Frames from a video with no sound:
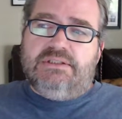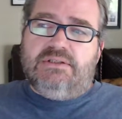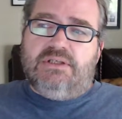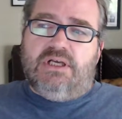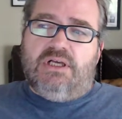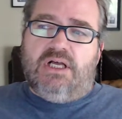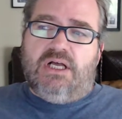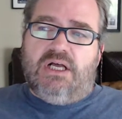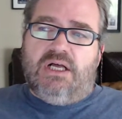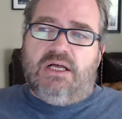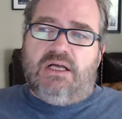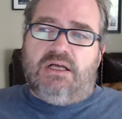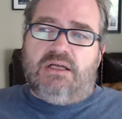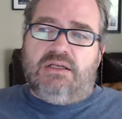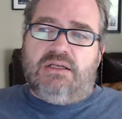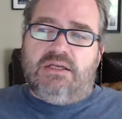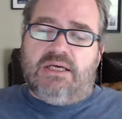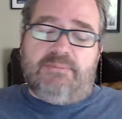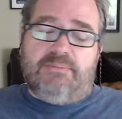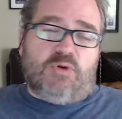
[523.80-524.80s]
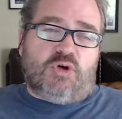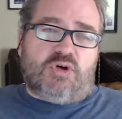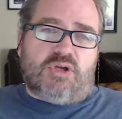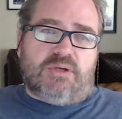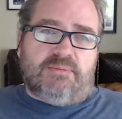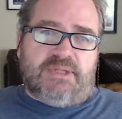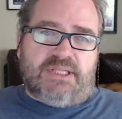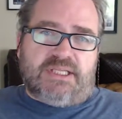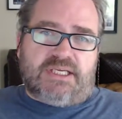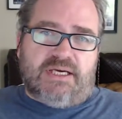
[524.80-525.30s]
I'm not
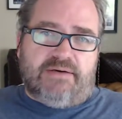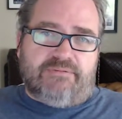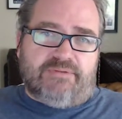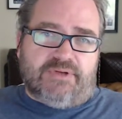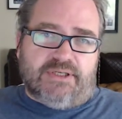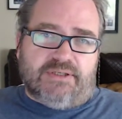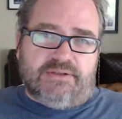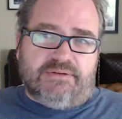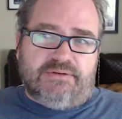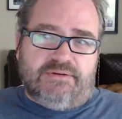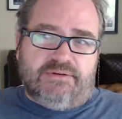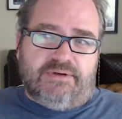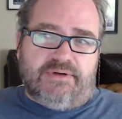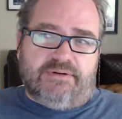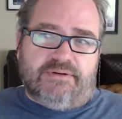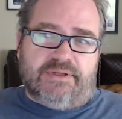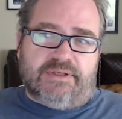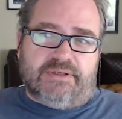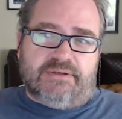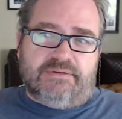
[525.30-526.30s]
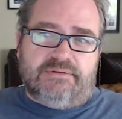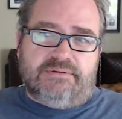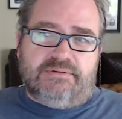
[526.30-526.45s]
going to be the governor or anything.